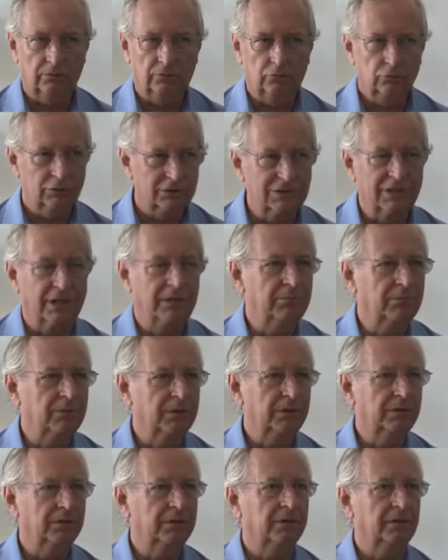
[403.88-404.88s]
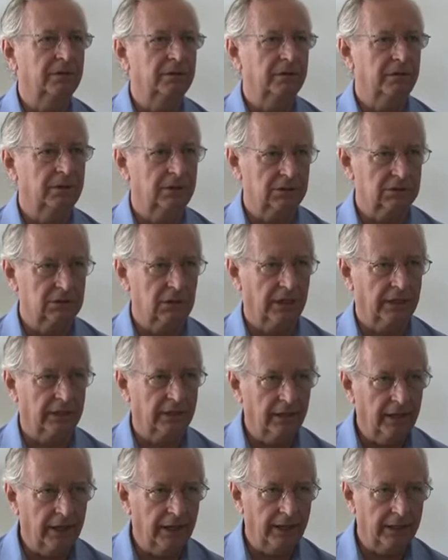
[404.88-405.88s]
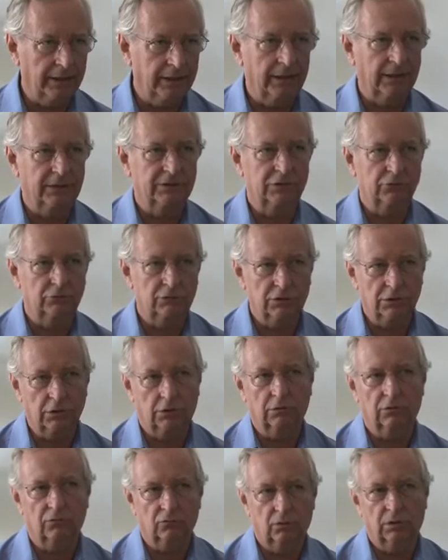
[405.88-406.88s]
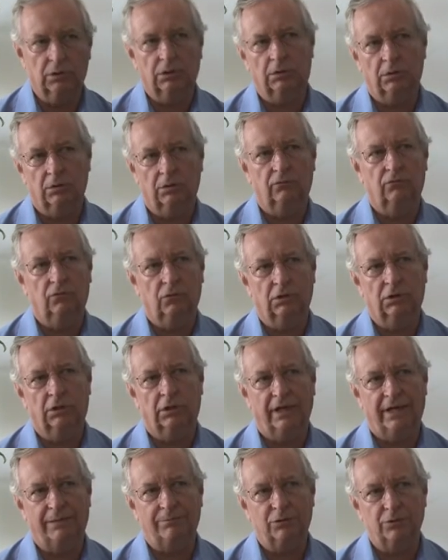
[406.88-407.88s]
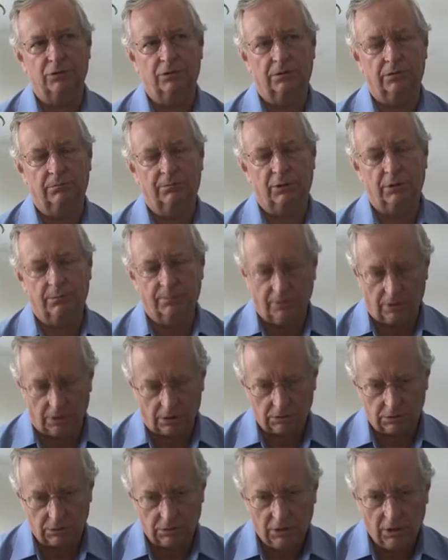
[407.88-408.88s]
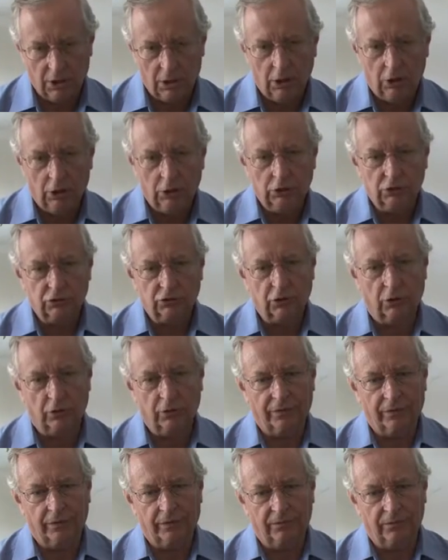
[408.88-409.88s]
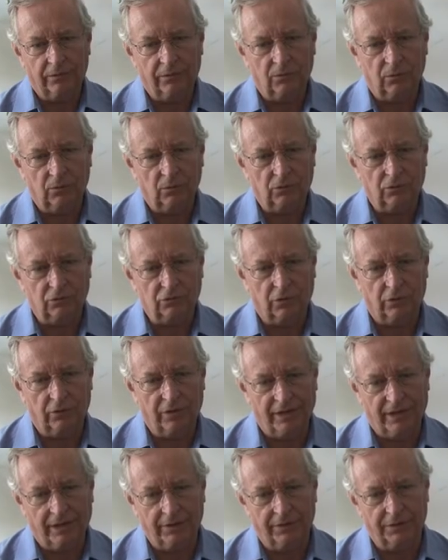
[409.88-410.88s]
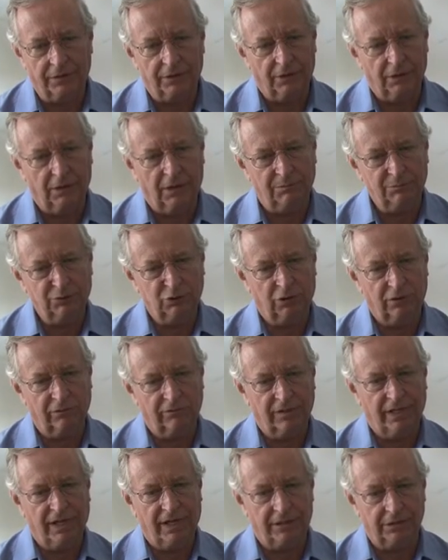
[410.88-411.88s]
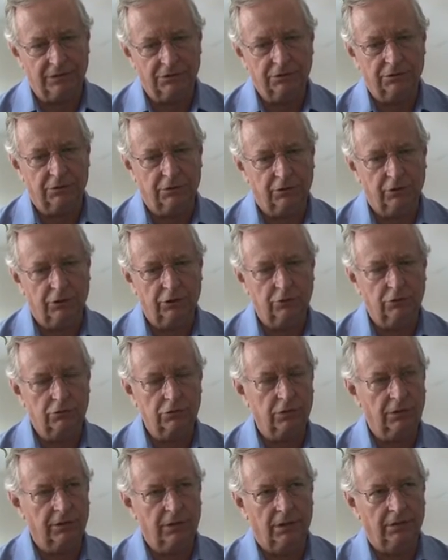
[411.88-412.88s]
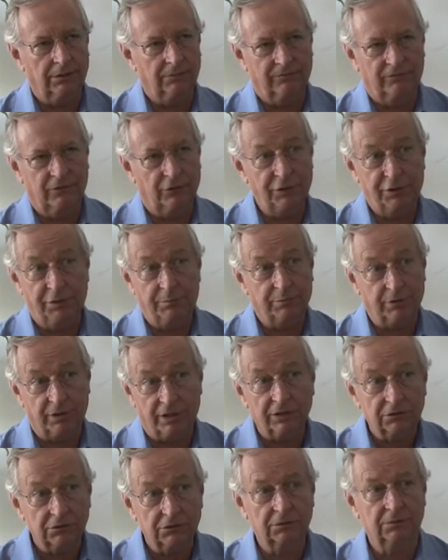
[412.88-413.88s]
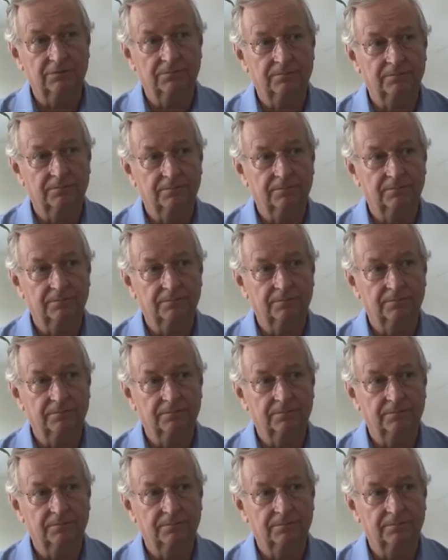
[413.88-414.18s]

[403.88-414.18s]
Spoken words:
resentment and things like that as a result of what had happened to them in the past. So that the upshot of that is that they're usually very depressed.